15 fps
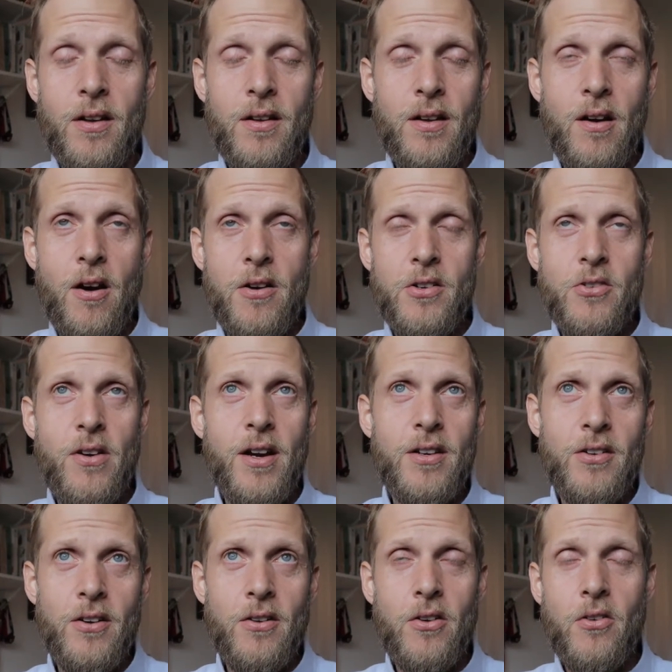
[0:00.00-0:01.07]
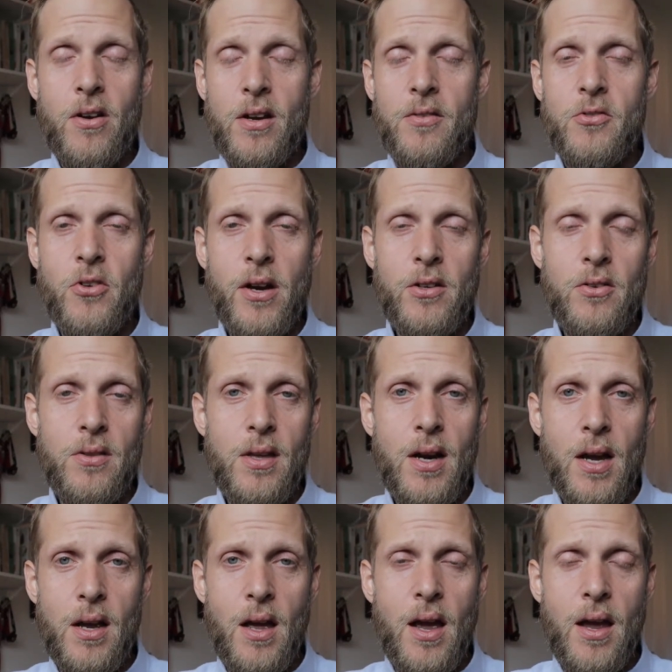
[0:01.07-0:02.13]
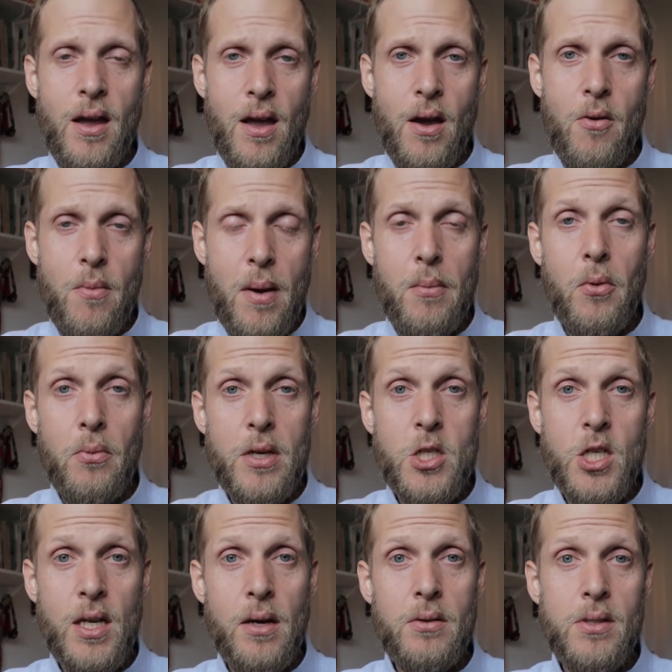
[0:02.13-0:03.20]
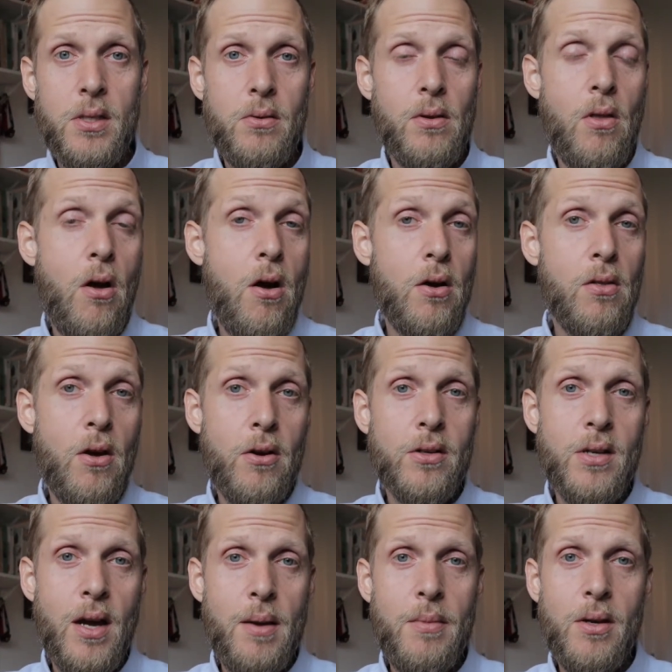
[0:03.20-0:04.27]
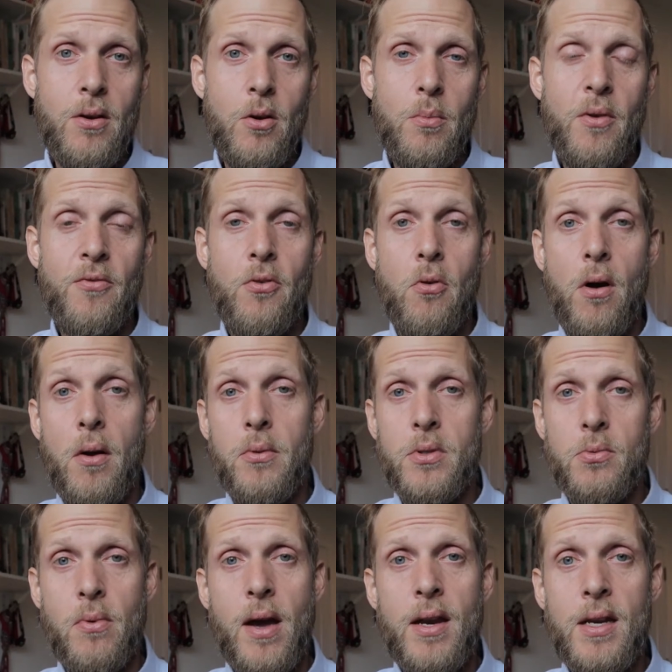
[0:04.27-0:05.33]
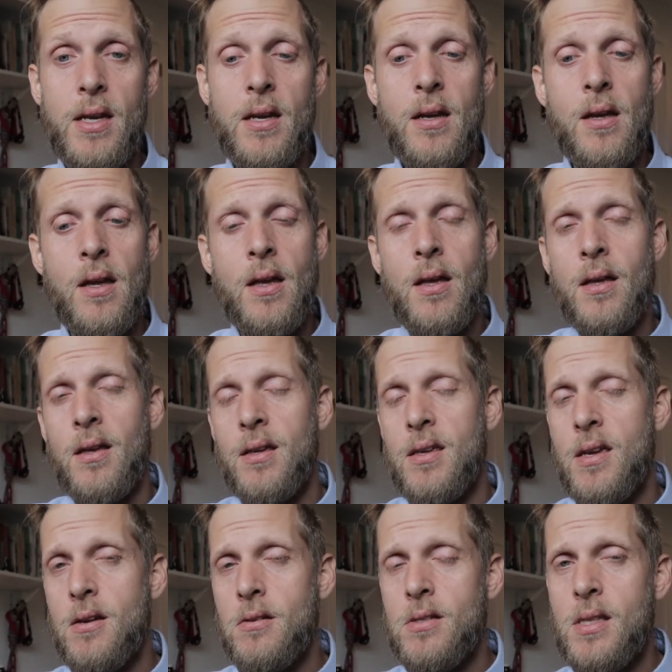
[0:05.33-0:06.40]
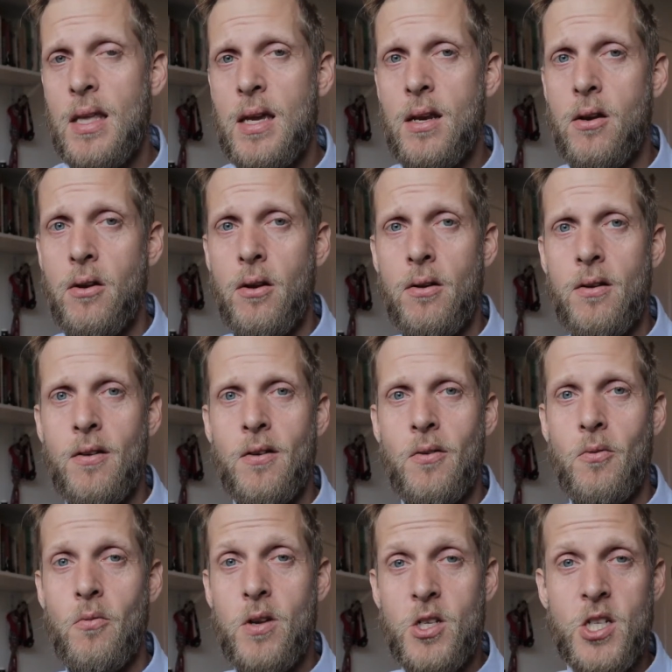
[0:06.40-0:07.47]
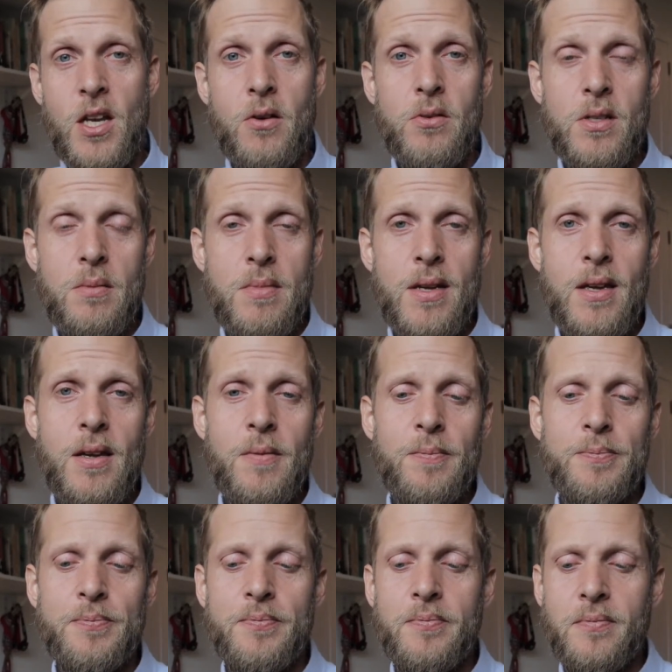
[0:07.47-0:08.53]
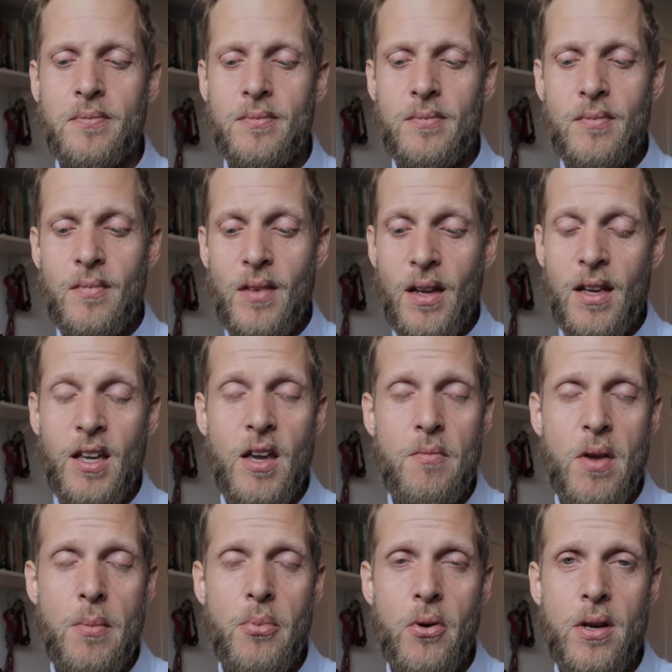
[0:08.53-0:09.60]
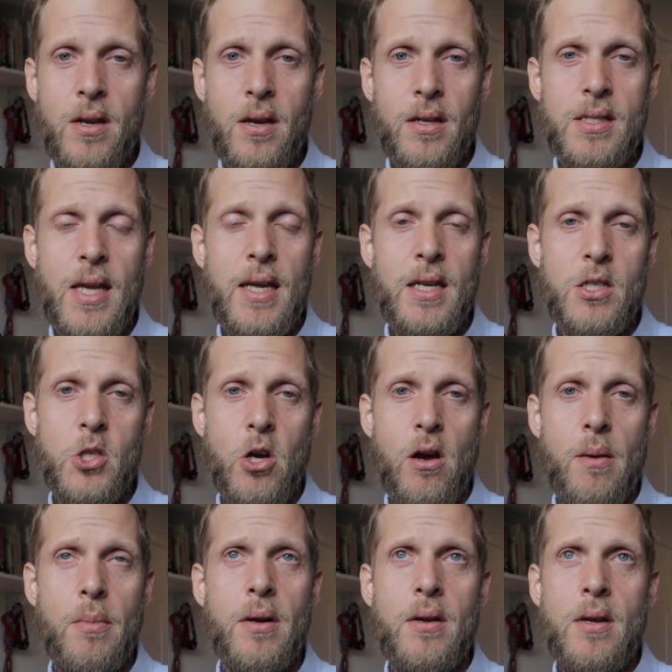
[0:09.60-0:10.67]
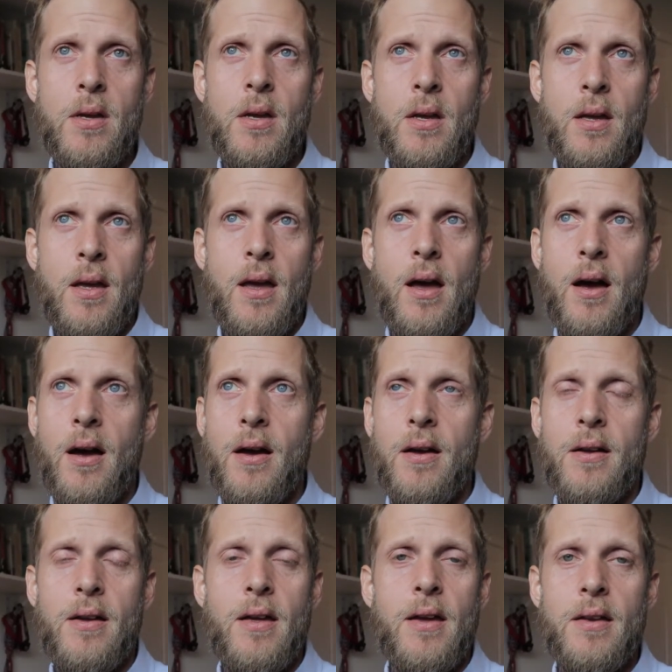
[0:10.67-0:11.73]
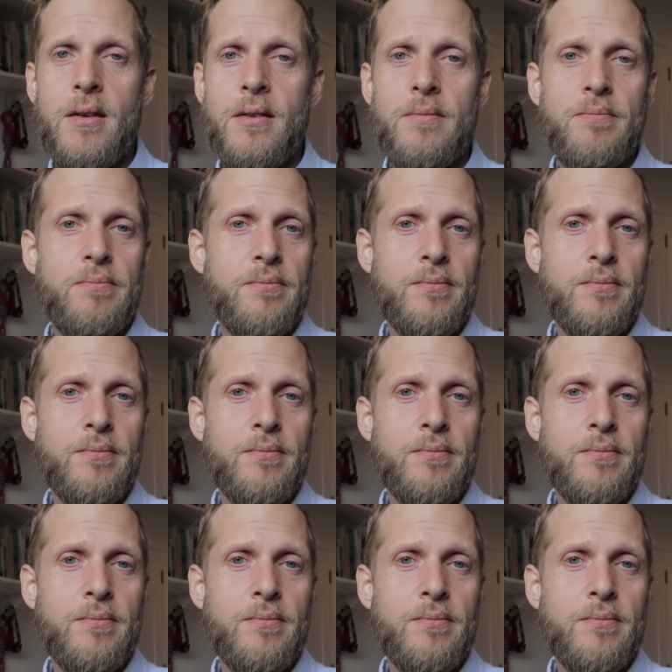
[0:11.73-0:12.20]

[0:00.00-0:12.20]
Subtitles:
art director, creative director that I remember reaching out to a long, long time ago before I was ready, years later, reached out to me and gave me a pretty exciting job. And